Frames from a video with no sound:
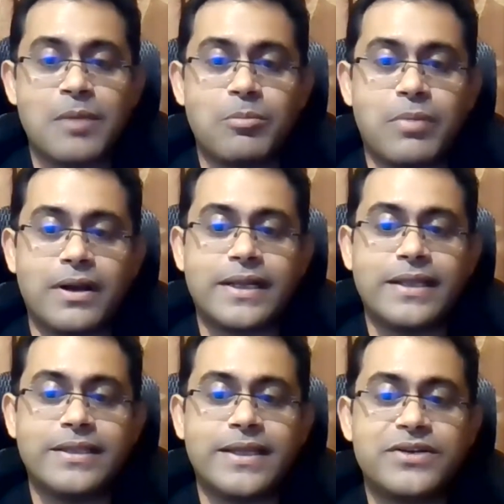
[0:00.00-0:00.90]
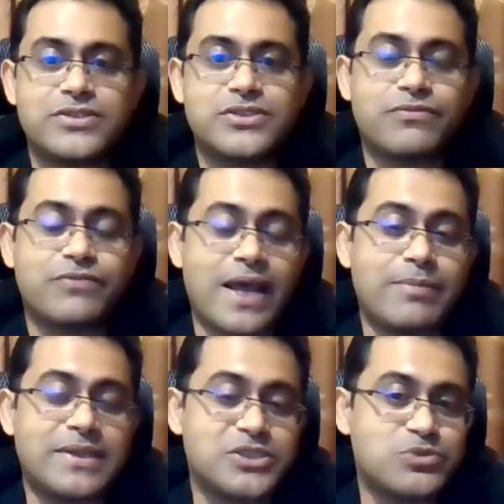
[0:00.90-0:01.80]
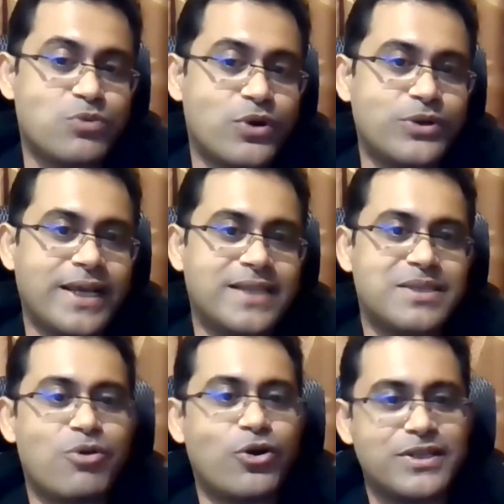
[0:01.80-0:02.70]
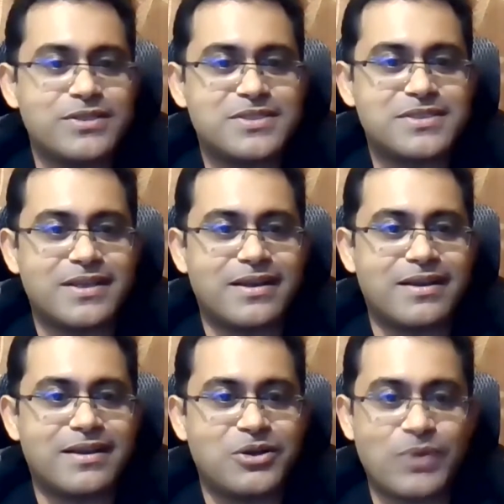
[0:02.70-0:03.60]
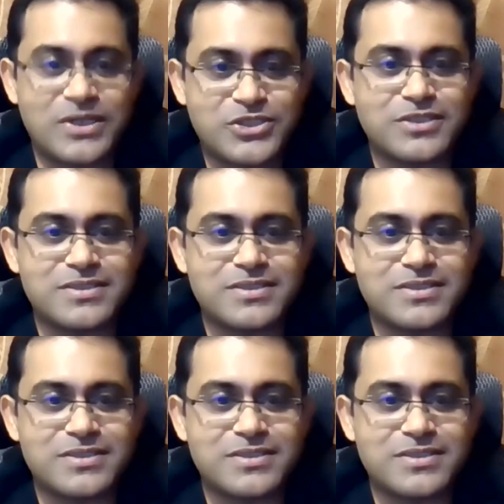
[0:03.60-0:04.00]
But in the interest of time, I just want to take some audience questions.